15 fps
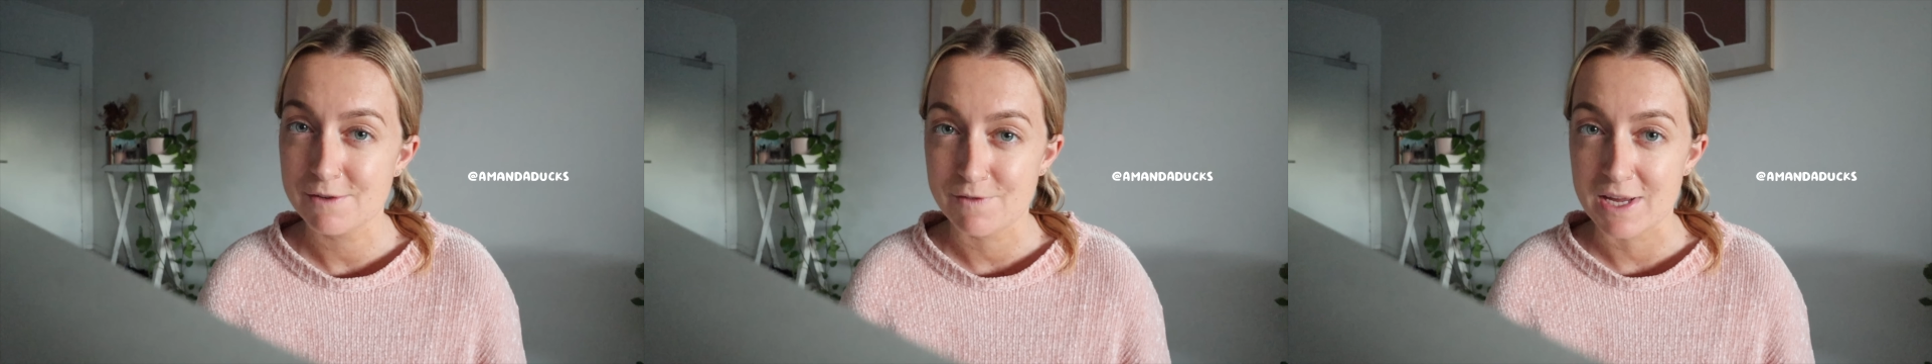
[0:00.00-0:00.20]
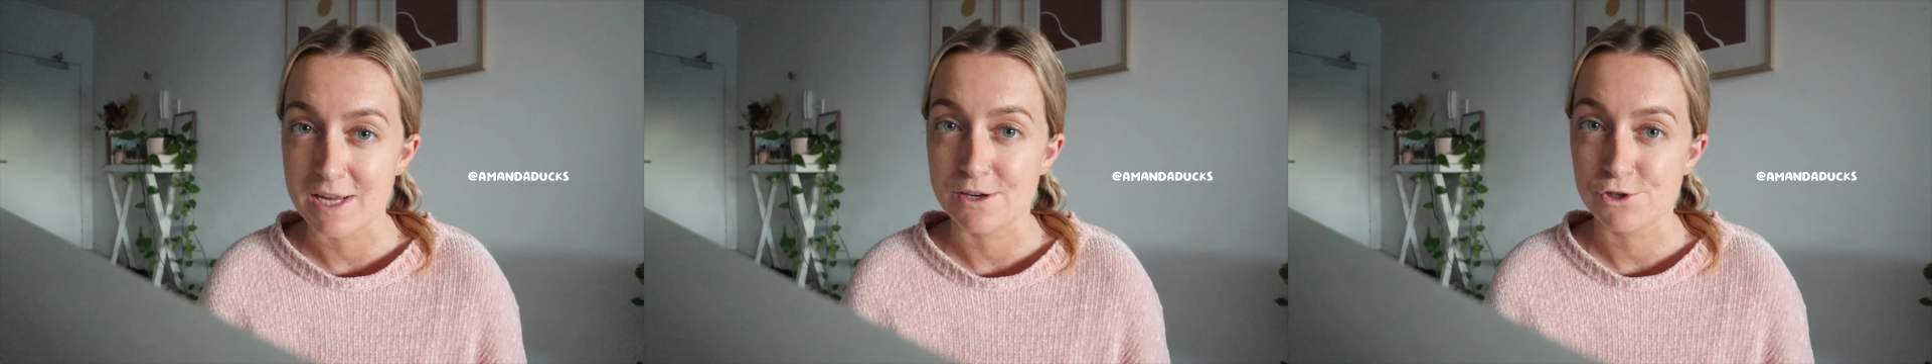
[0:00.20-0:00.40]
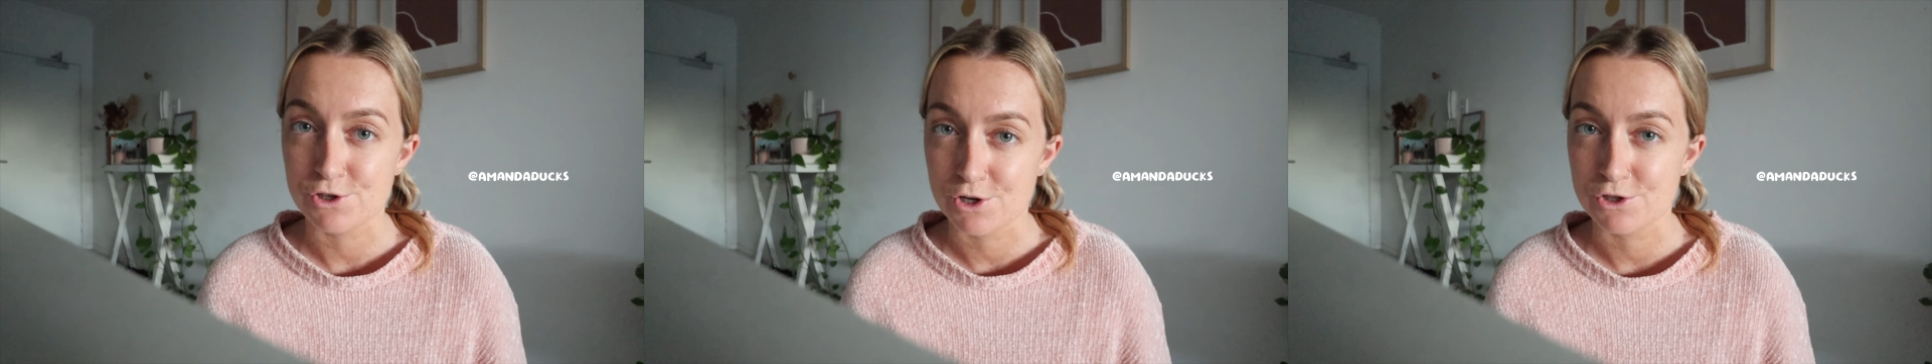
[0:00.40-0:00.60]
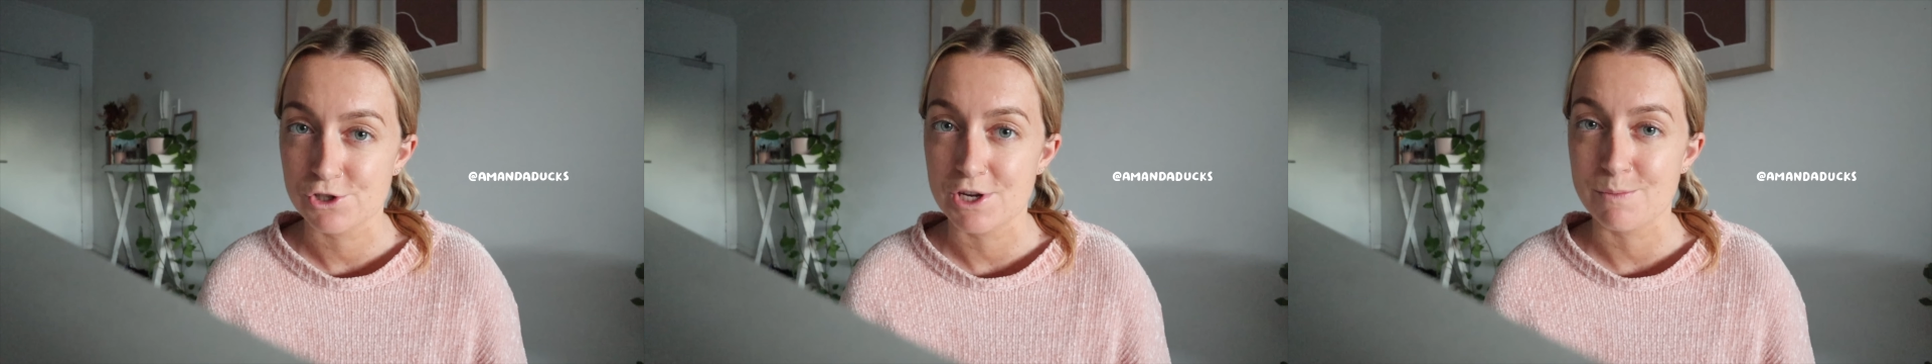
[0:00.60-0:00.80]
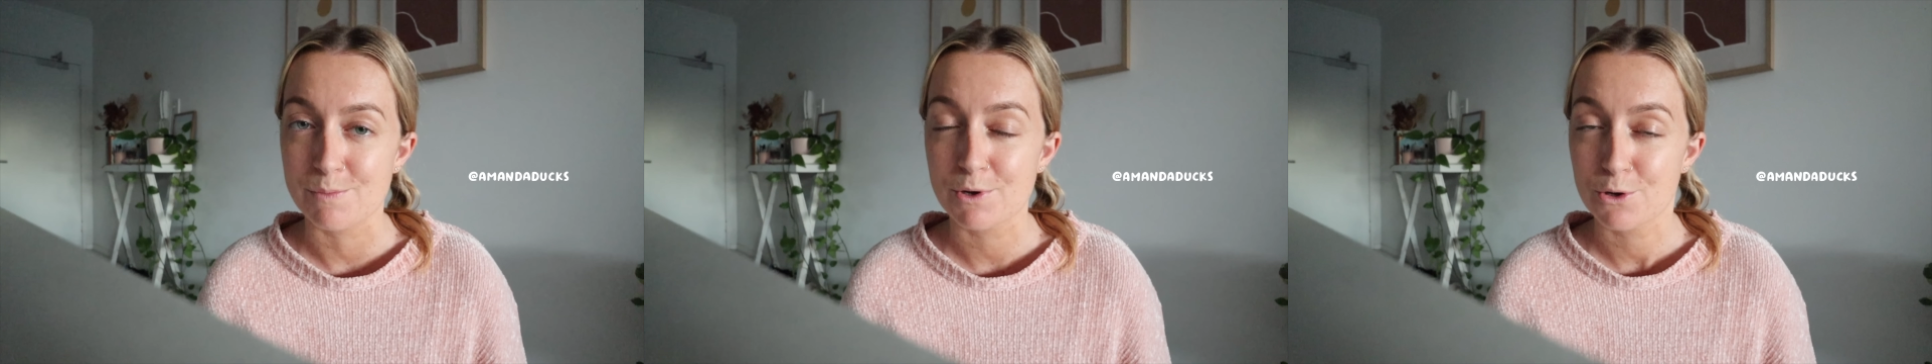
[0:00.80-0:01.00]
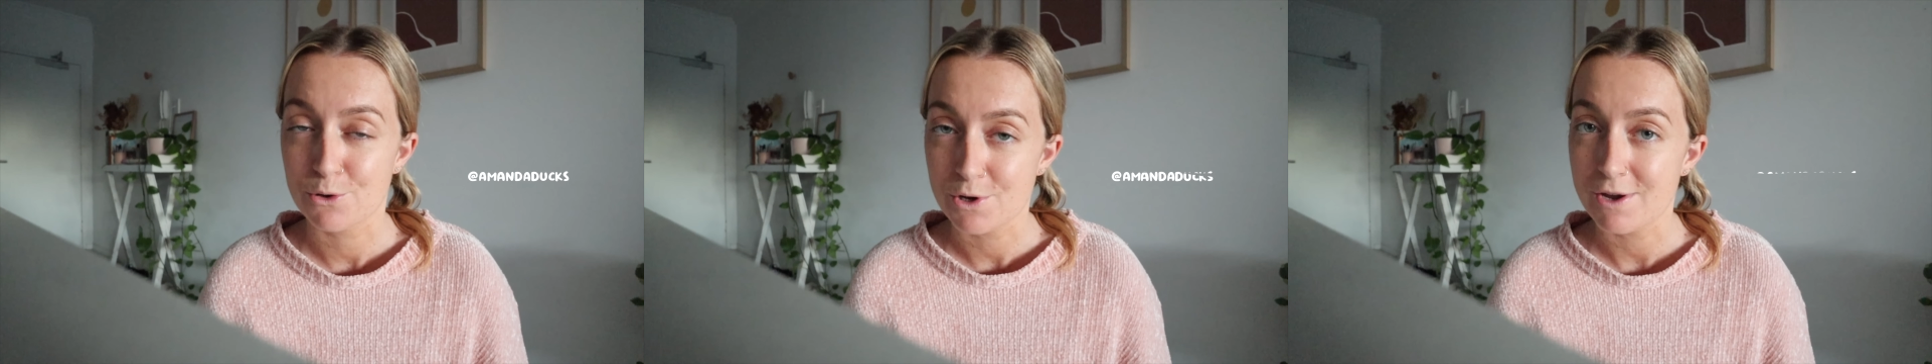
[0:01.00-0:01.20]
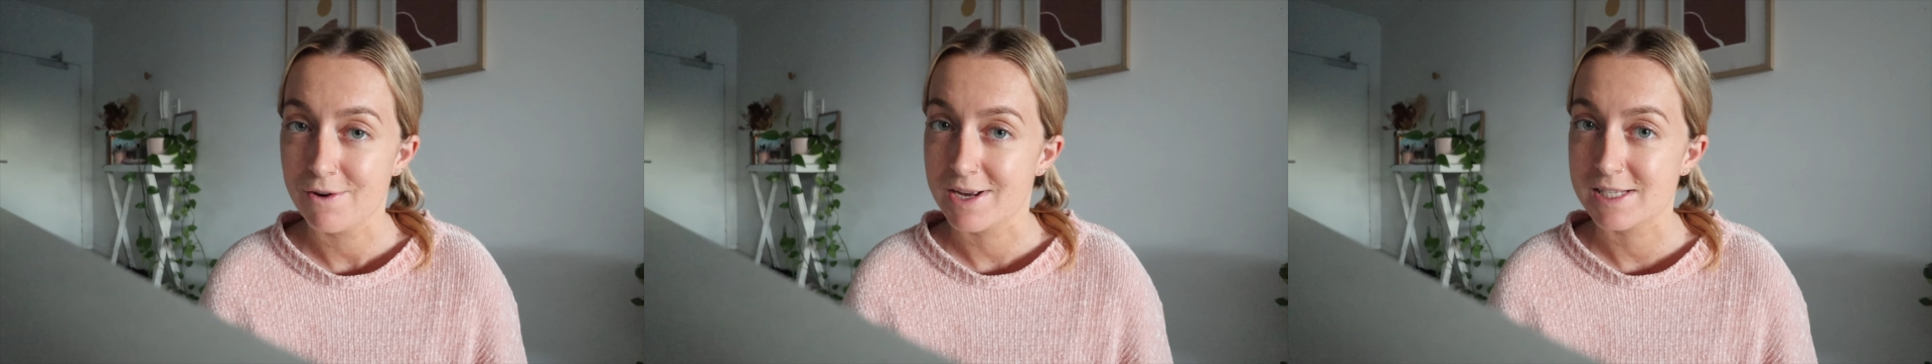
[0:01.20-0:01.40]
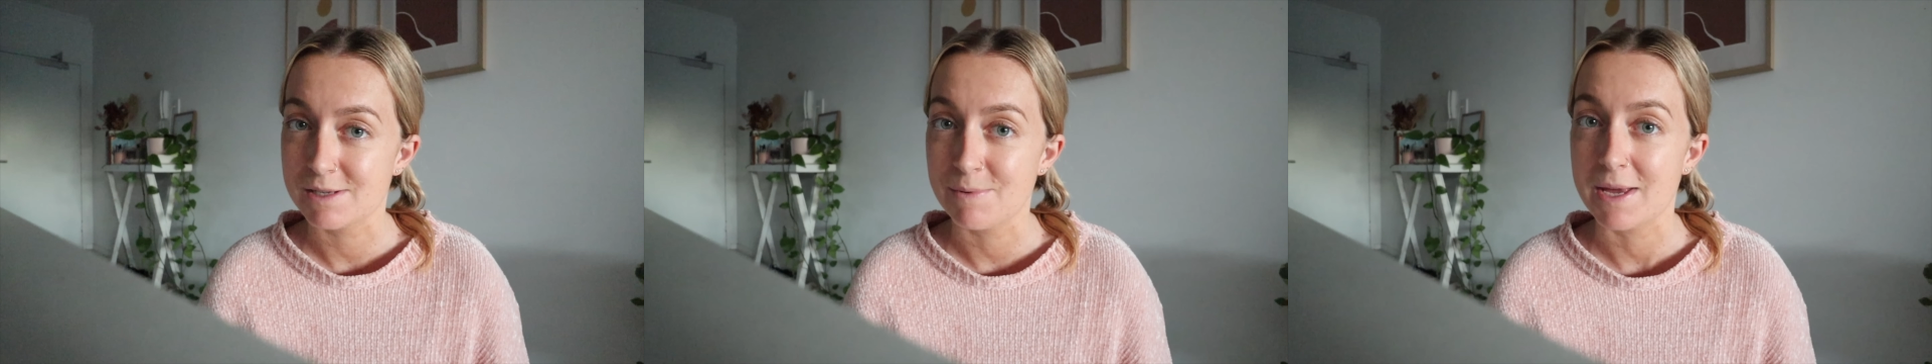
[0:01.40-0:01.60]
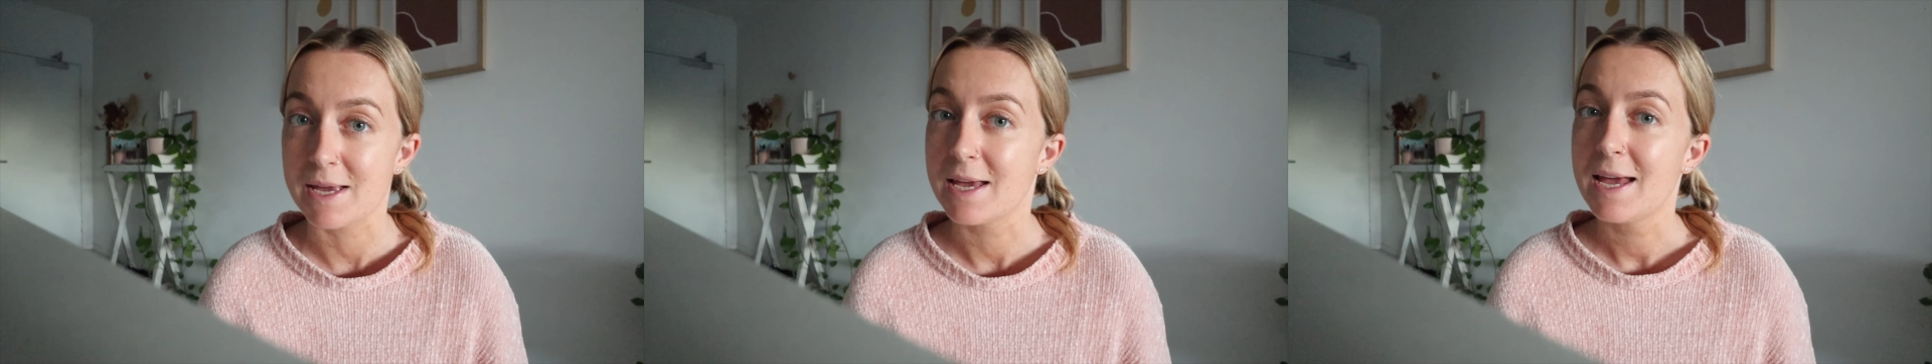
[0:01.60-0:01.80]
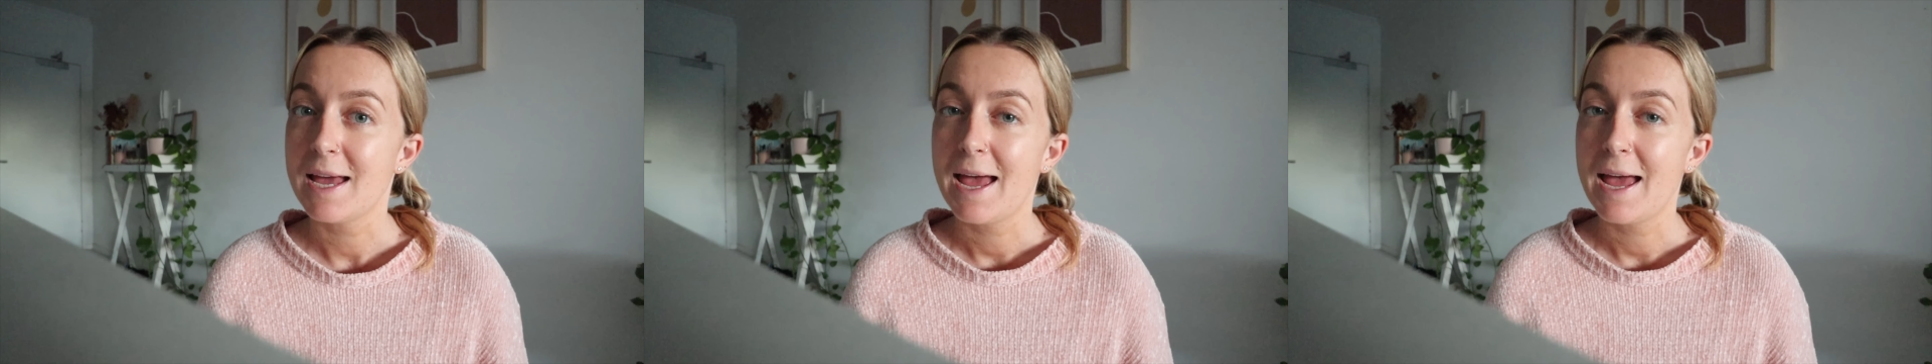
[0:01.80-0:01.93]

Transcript: vegan choc chip cookie recipe.